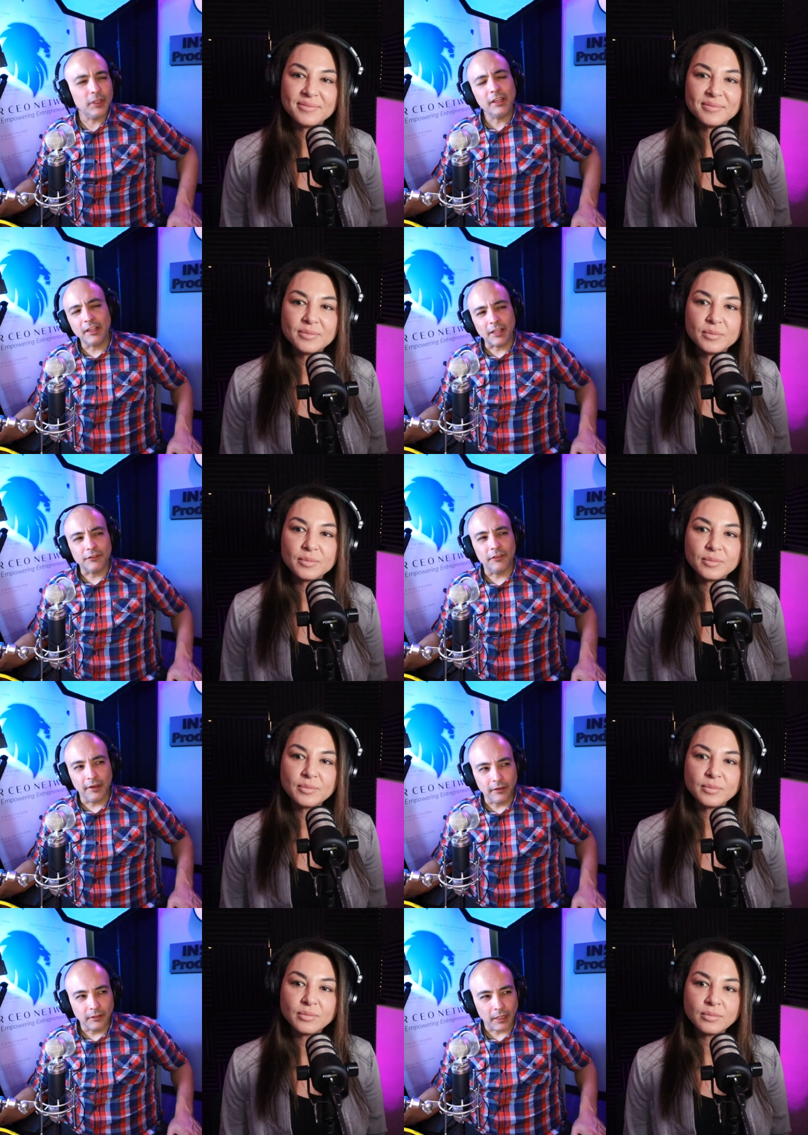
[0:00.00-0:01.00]
Speaker 1: think that's
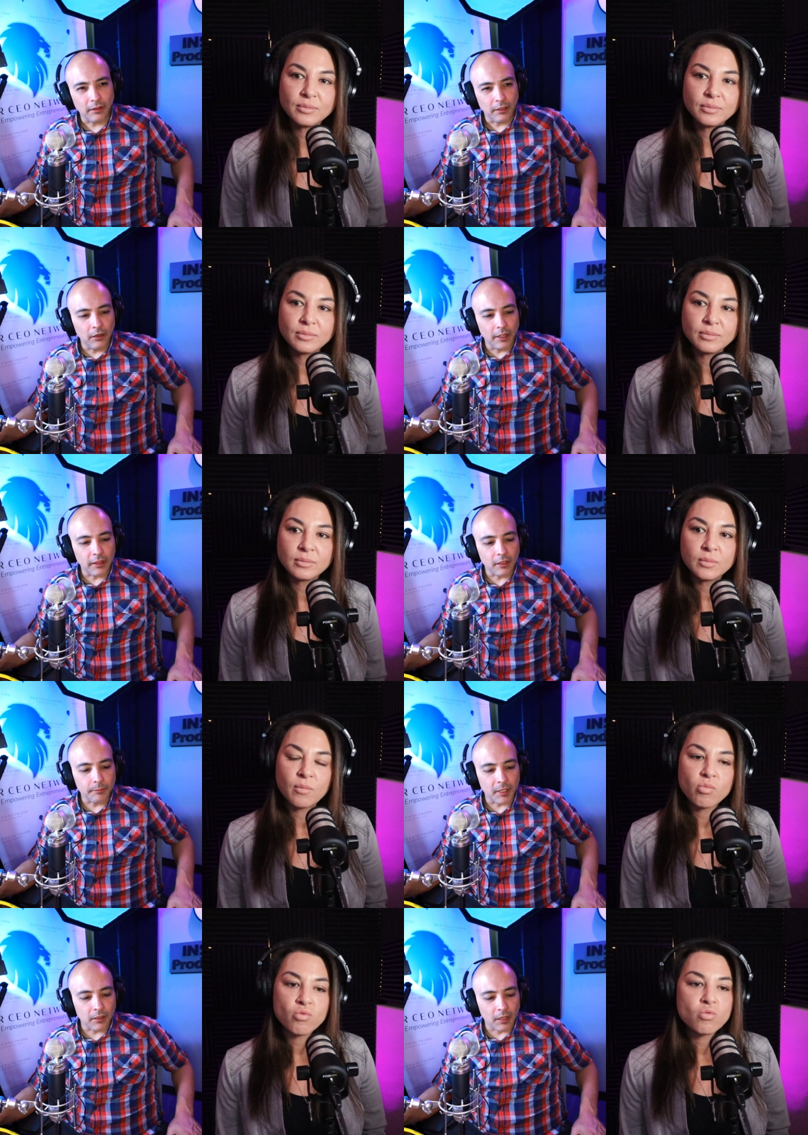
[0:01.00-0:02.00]
fear? I think a
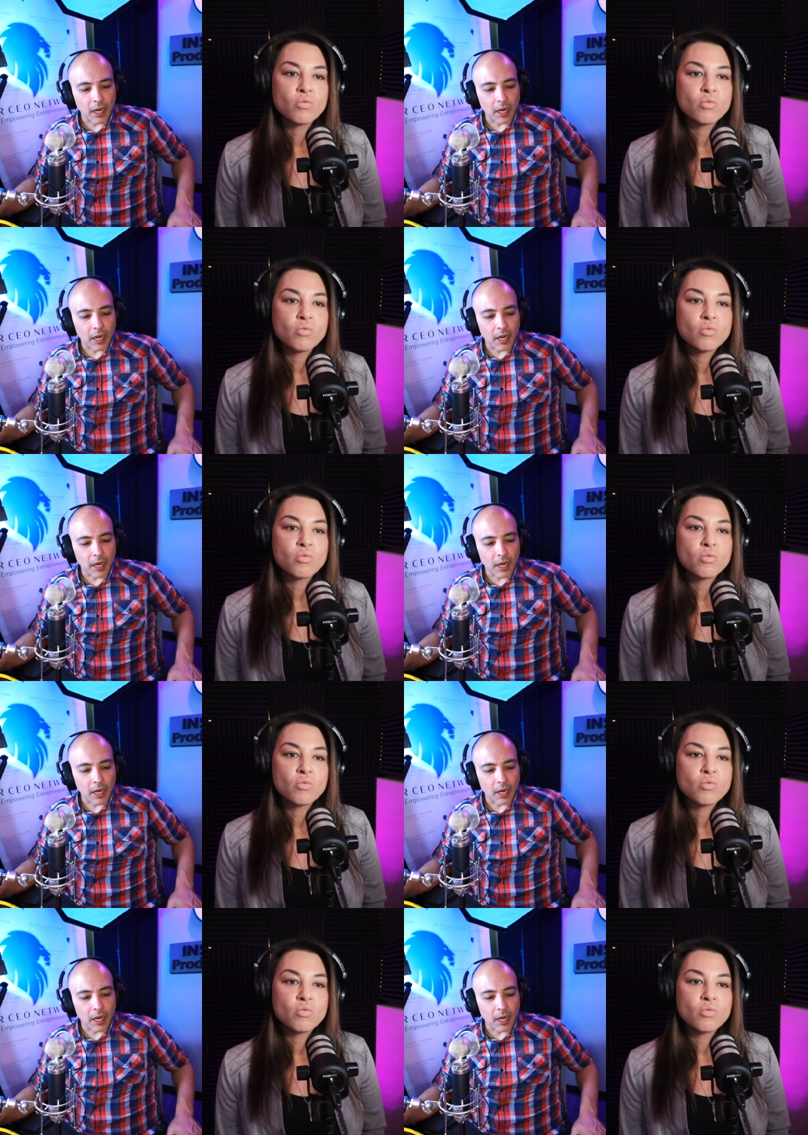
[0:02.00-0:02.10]
lot